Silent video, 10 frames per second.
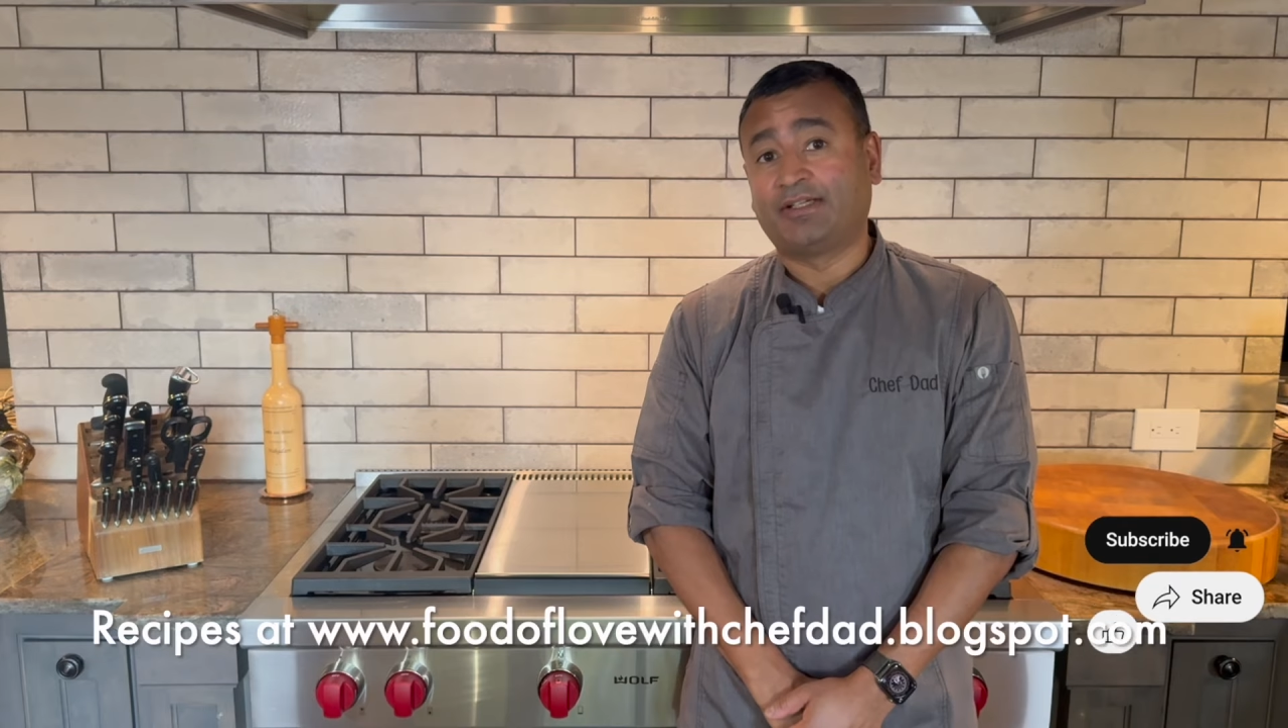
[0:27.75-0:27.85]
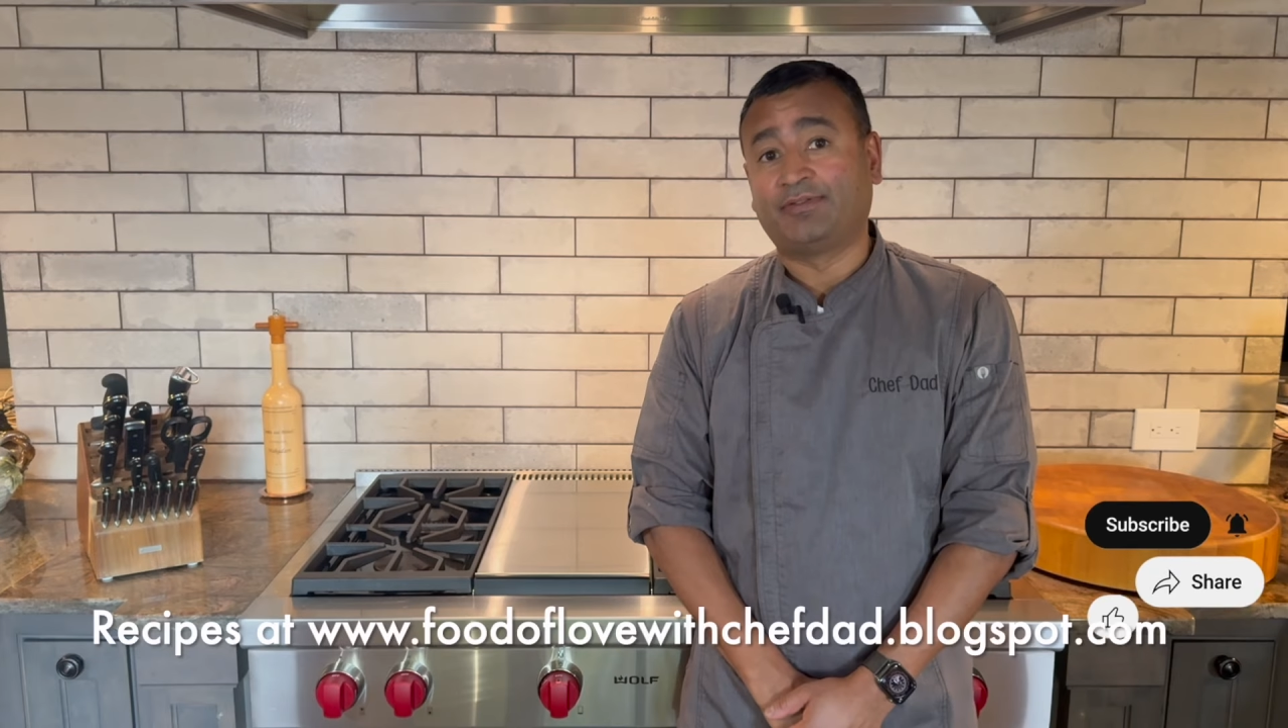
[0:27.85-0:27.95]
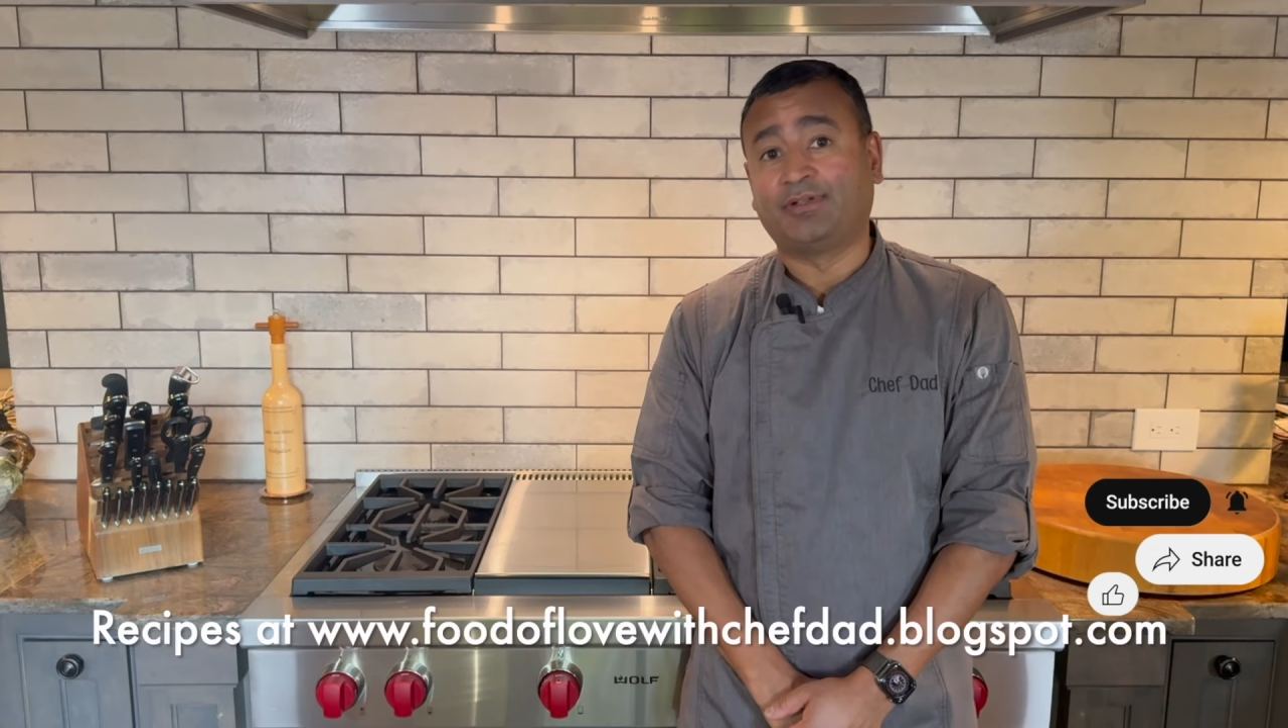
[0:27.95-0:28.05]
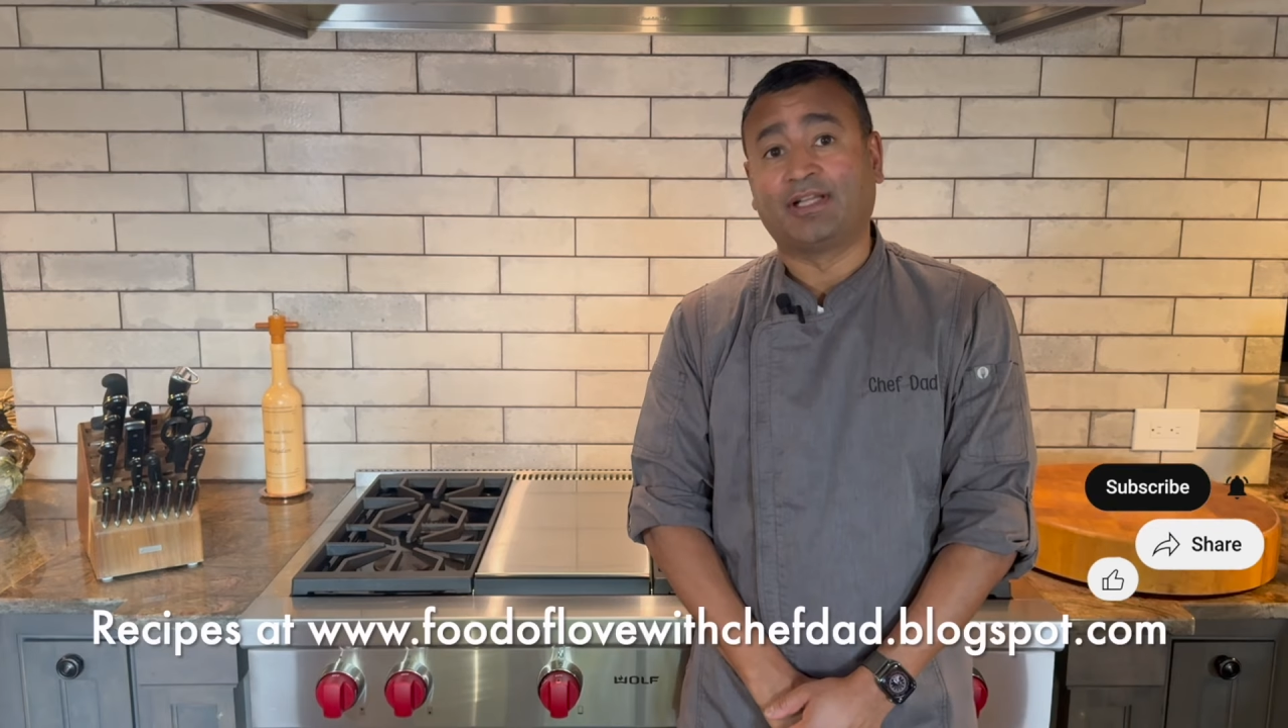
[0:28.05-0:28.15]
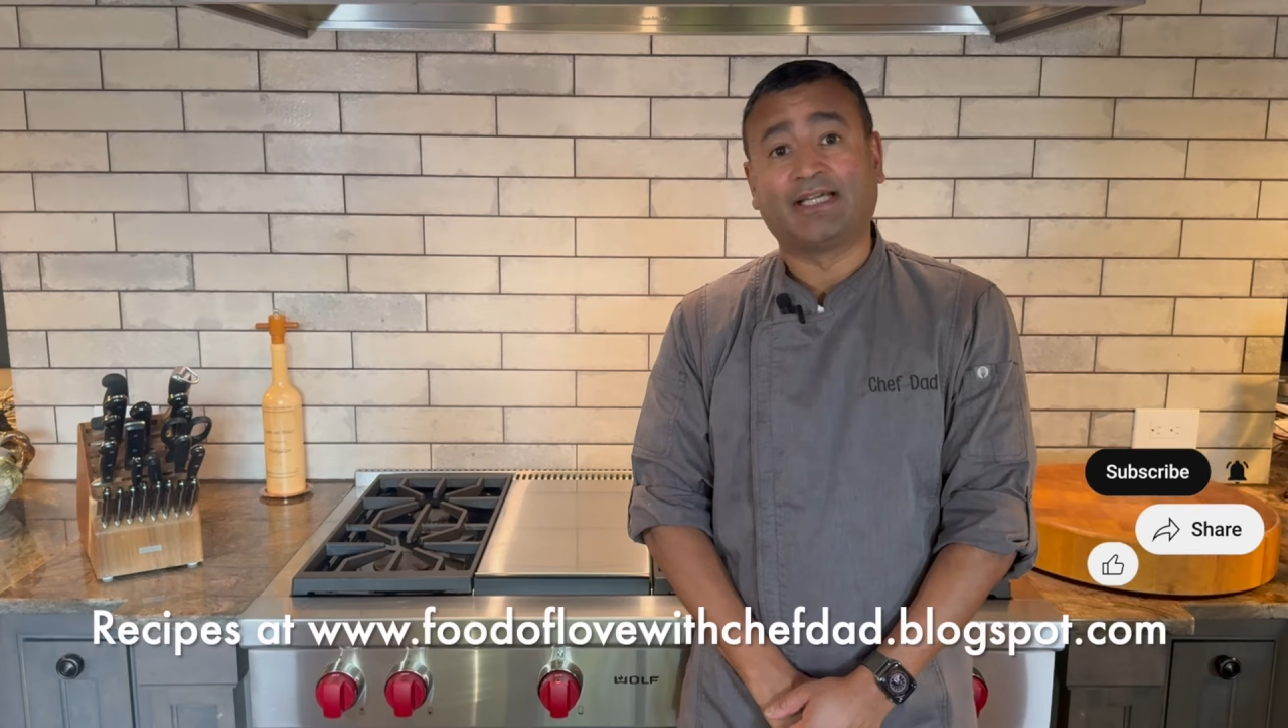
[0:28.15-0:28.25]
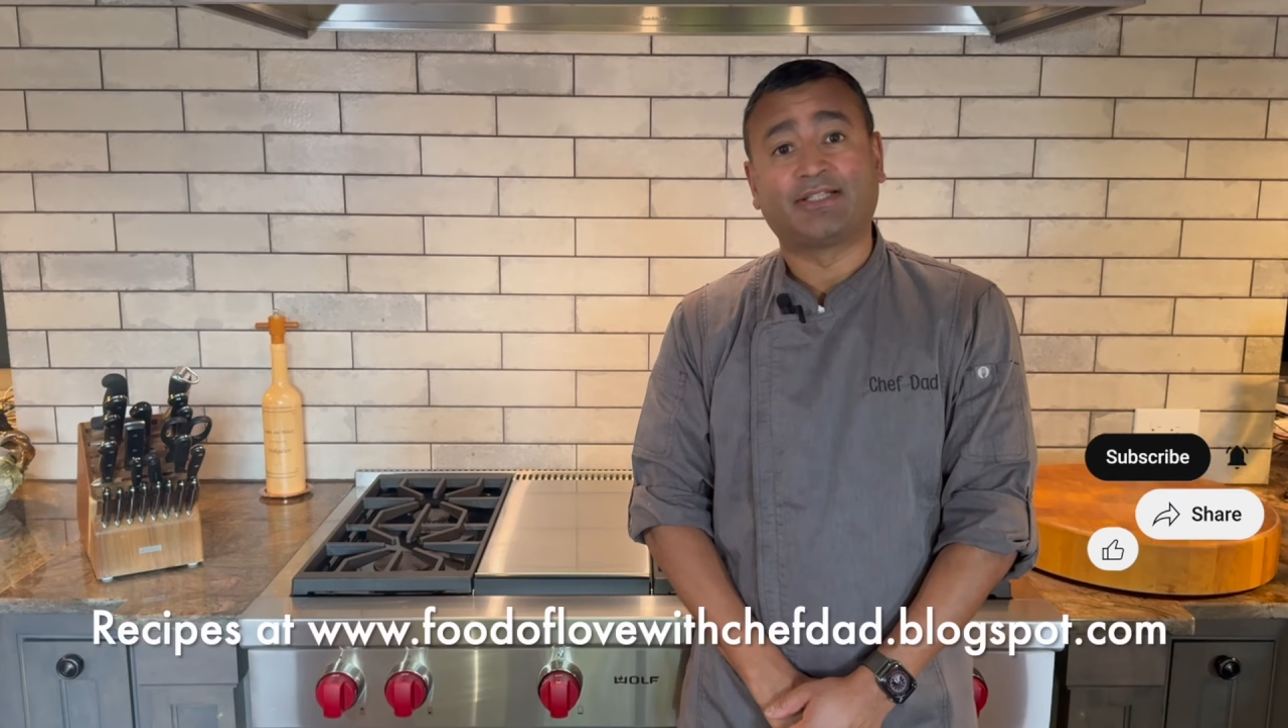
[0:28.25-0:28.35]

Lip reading: if you'd like